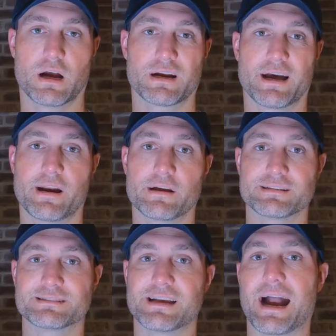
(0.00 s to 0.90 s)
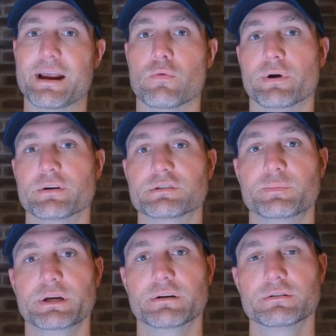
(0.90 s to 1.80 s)
kind of side rear
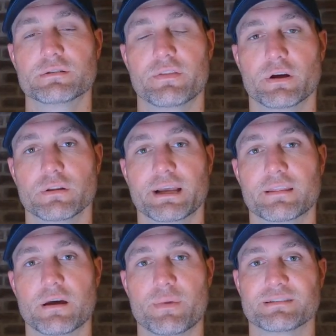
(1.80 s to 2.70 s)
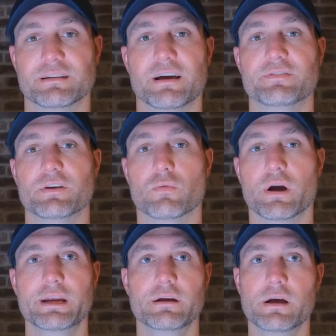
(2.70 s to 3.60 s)
speakers, they'll link them as a left and
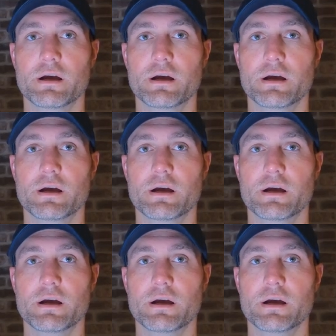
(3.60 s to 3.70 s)
right.